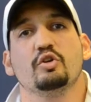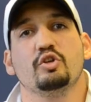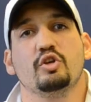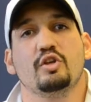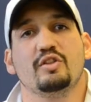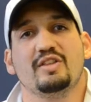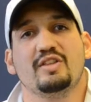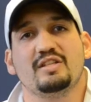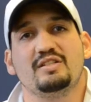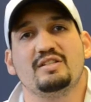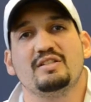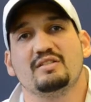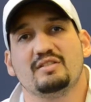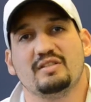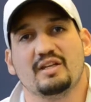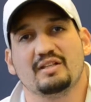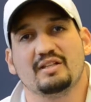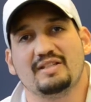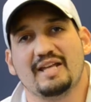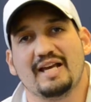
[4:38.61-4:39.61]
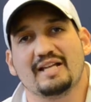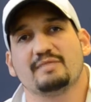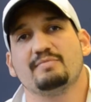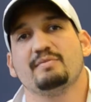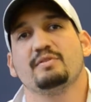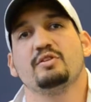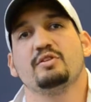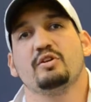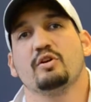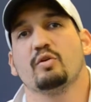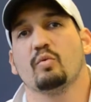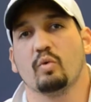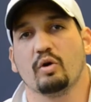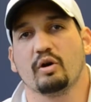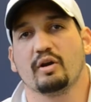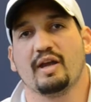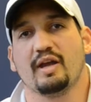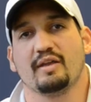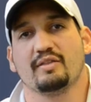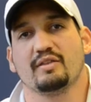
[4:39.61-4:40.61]
this is a testament to your
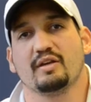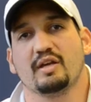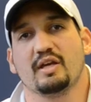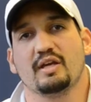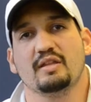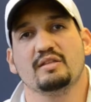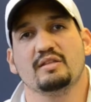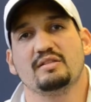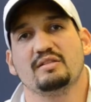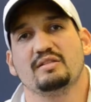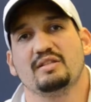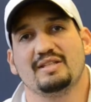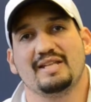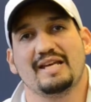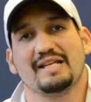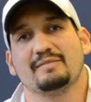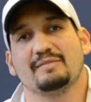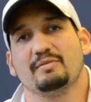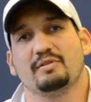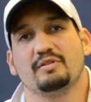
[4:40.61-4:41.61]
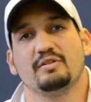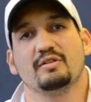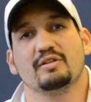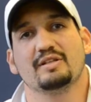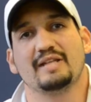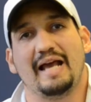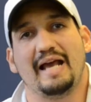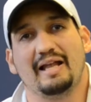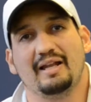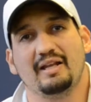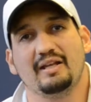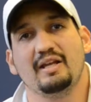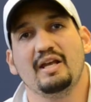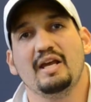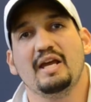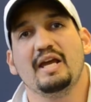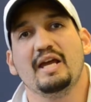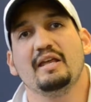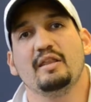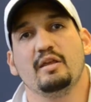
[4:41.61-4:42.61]
work ethic, and this is a testament to your talent
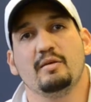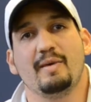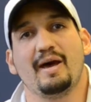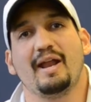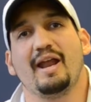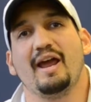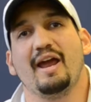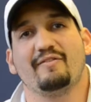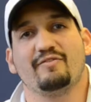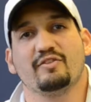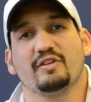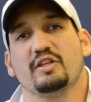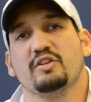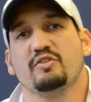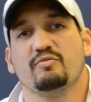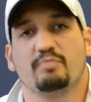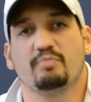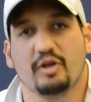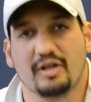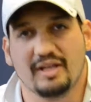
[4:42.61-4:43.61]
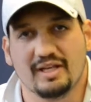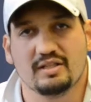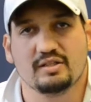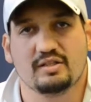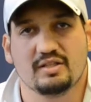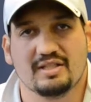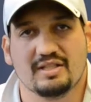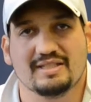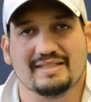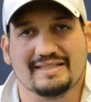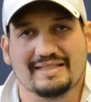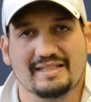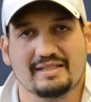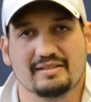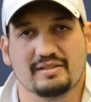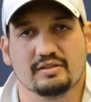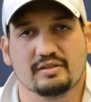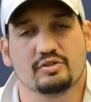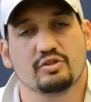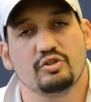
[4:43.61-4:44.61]
and the amount of effort that you've put into this
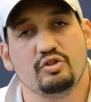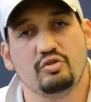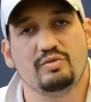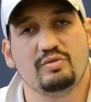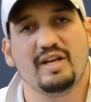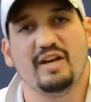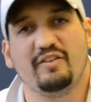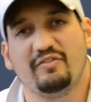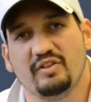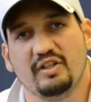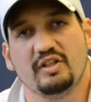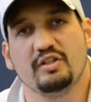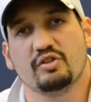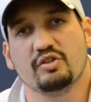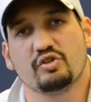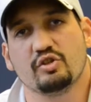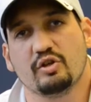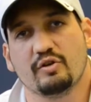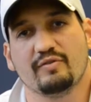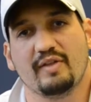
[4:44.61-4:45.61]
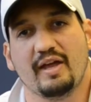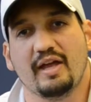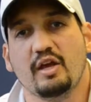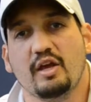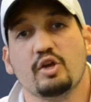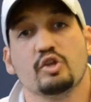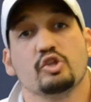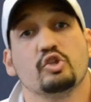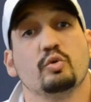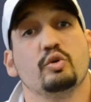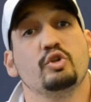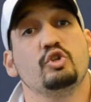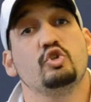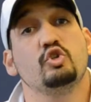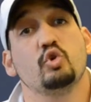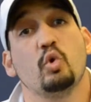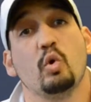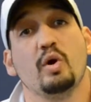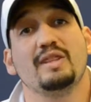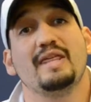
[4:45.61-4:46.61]
season. So you definitely deserve that. So
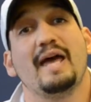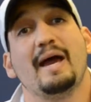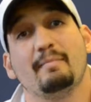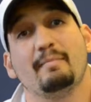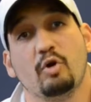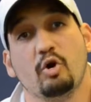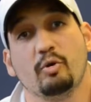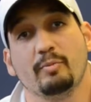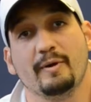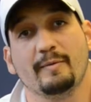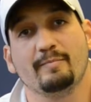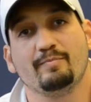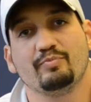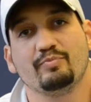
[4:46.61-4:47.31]
enjoy that moment.